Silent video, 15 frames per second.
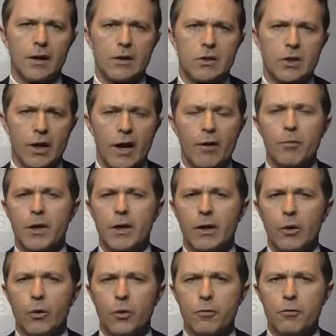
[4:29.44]
to government
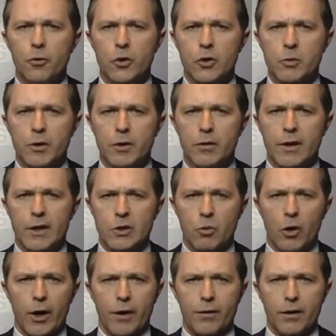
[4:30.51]
and law enforcement. That's
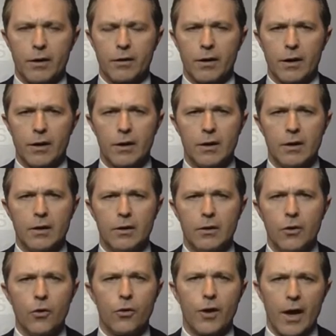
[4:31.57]
why I think that
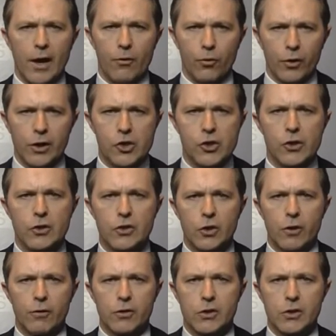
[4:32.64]
youth outreach
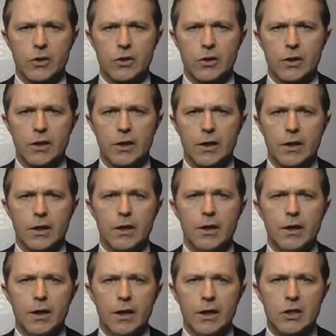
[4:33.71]
services
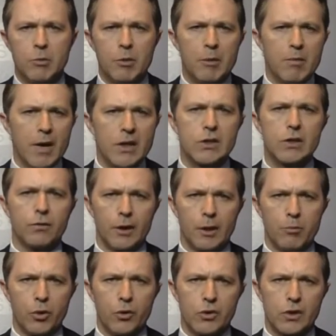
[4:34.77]
need to be massively
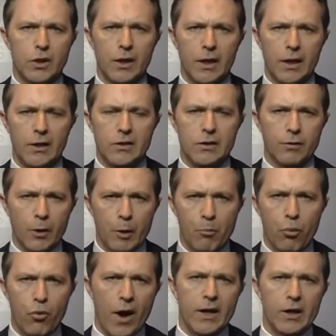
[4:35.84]
boosted here. It's a very
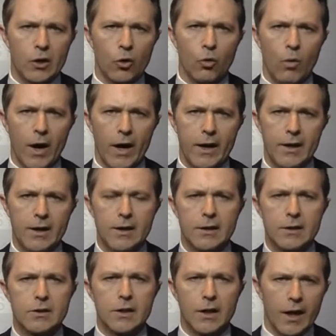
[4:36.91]
practical way
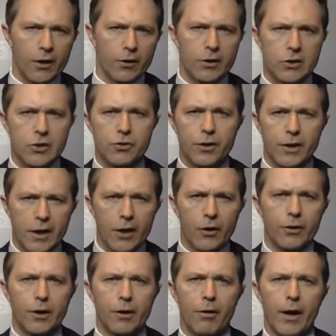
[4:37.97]
to get on the street, get
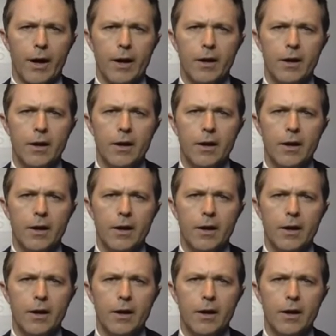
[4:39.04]
on the ground,